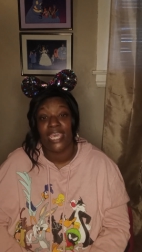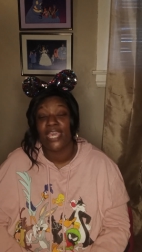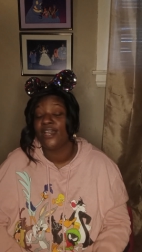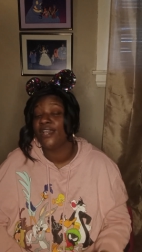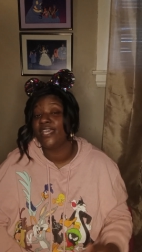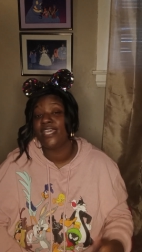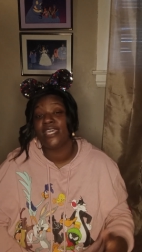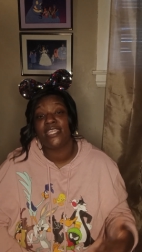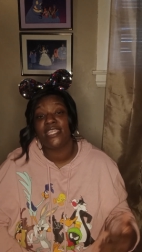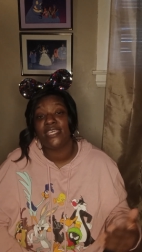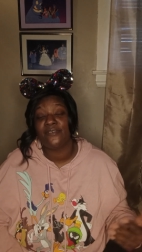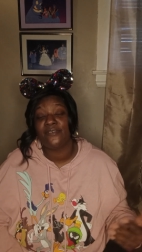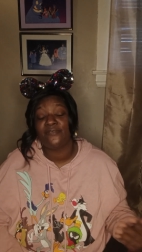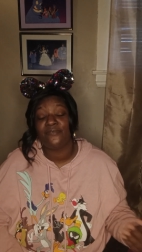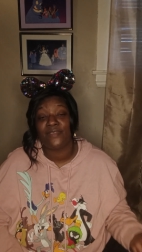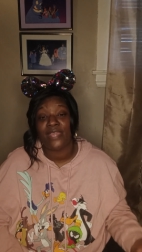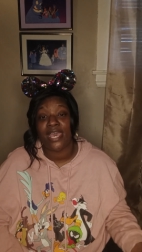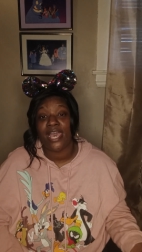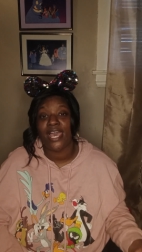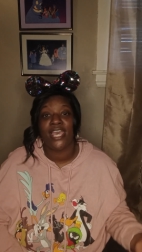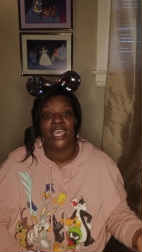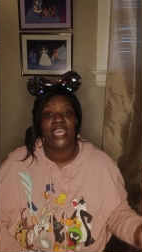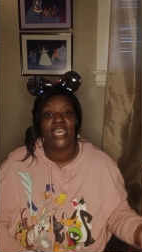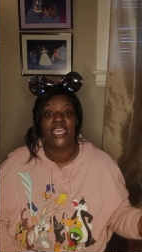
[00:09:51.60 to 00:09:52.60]
And if
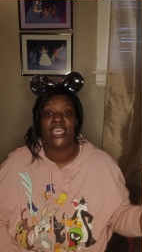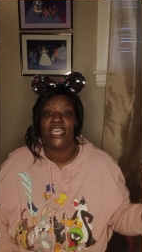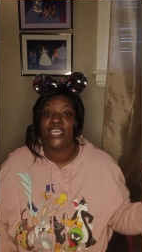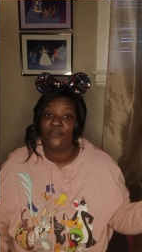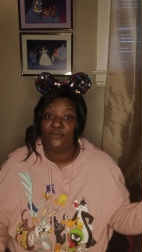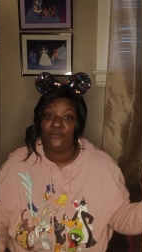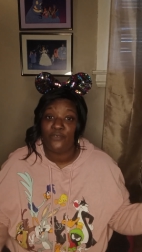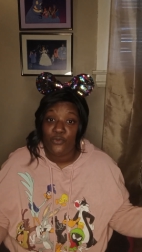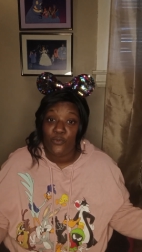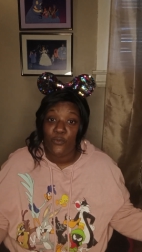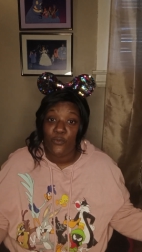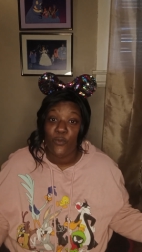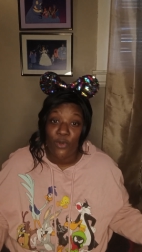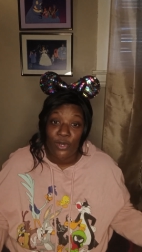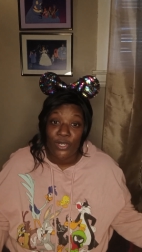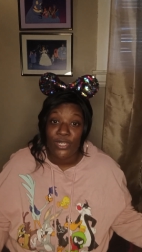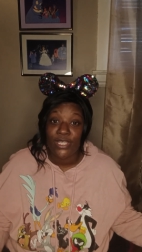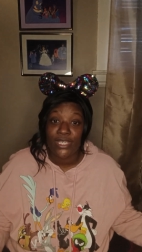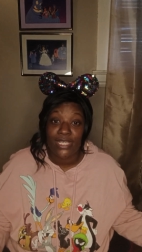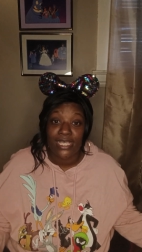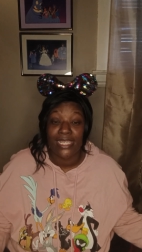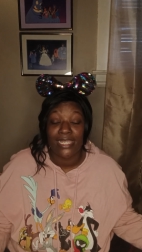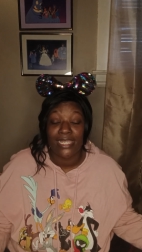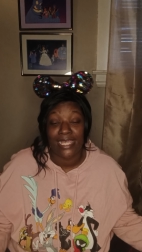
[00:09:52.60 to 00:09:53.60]
not, if you want to
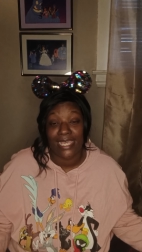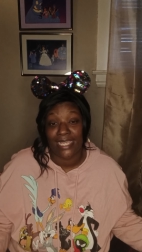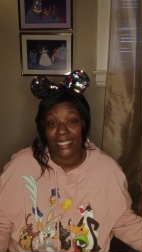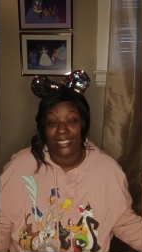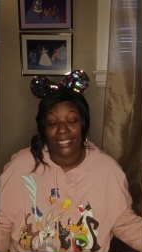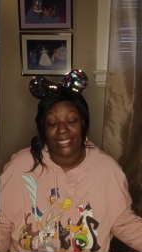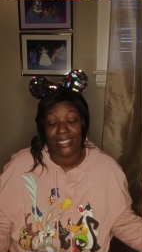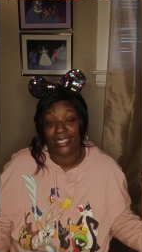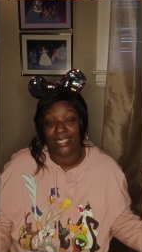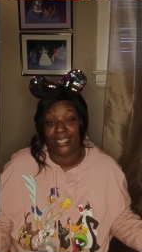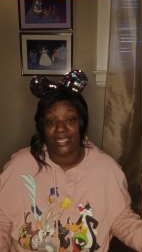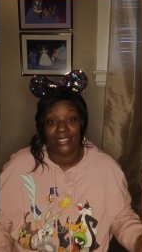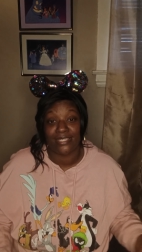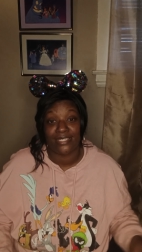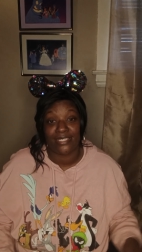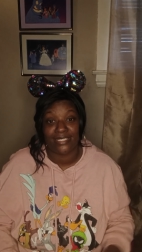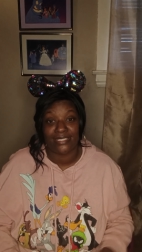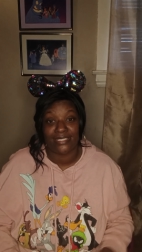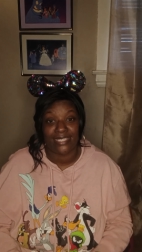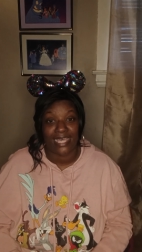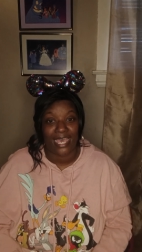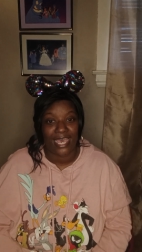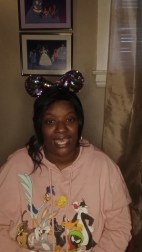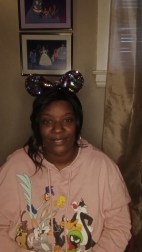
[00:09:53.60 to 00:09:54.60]
collect any of
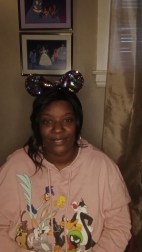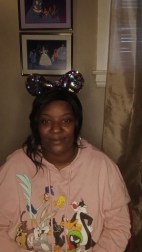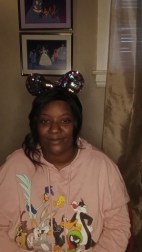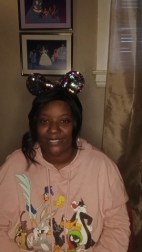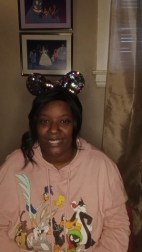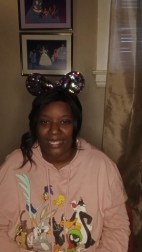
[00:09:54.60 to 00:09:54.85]
these items,